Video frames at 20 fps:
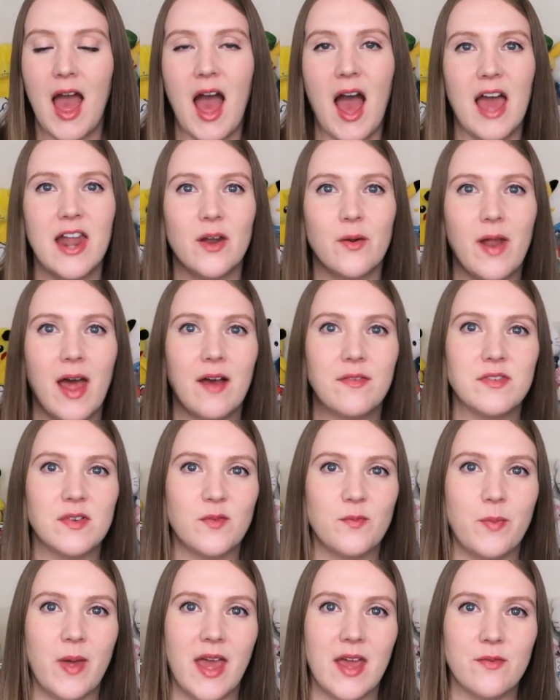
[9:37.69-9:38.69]
I don't have to
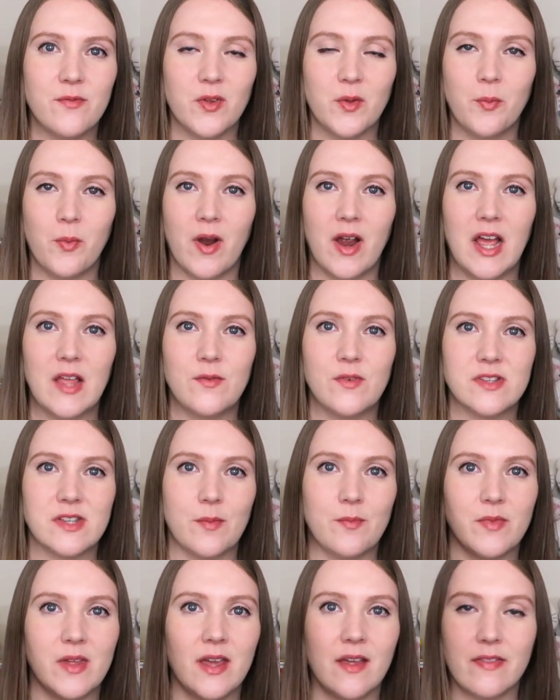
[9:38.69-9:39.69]
pay full price for
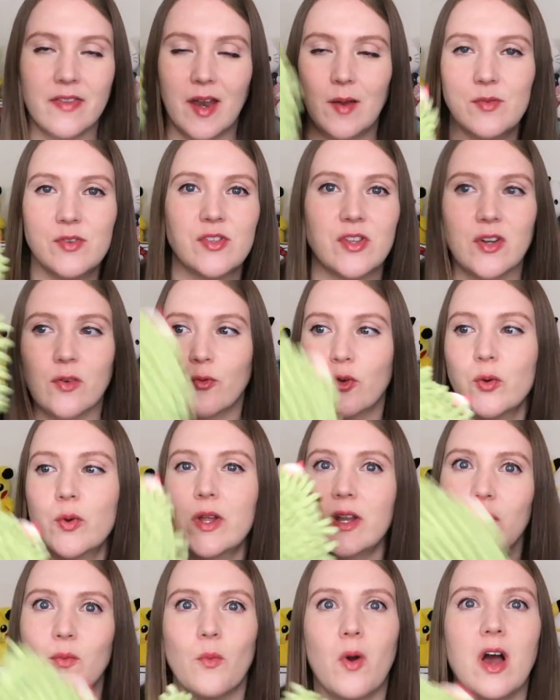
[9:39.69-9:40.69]
something that I'm just gonna
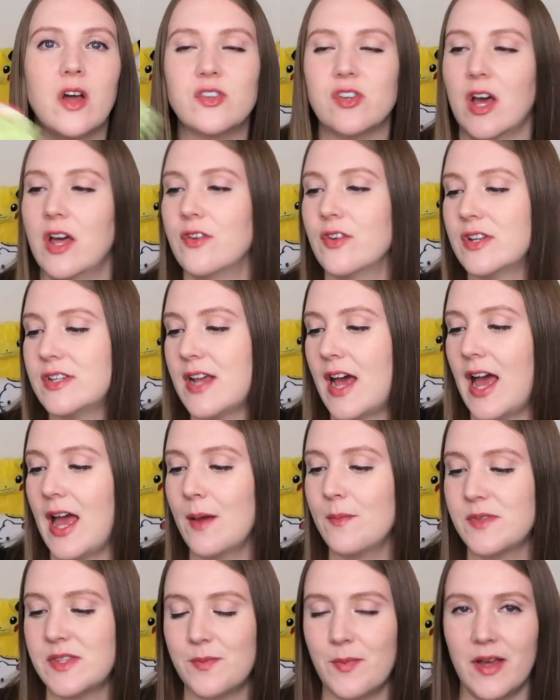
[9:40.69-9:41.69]
ruin and wash 100
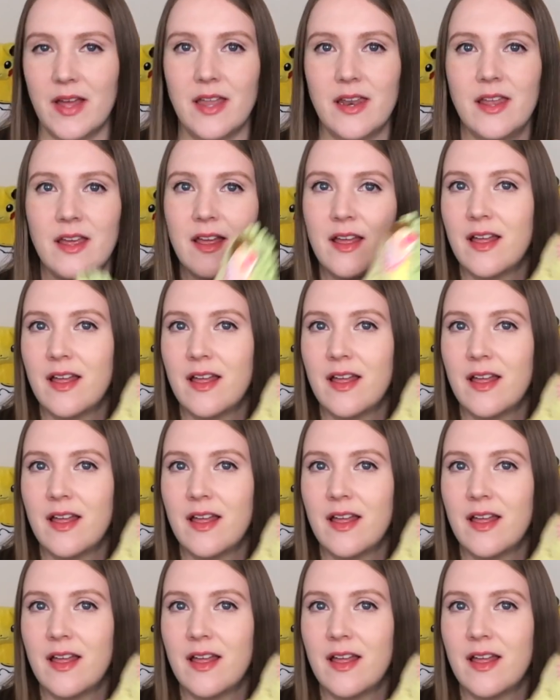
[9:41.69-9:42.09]
times, but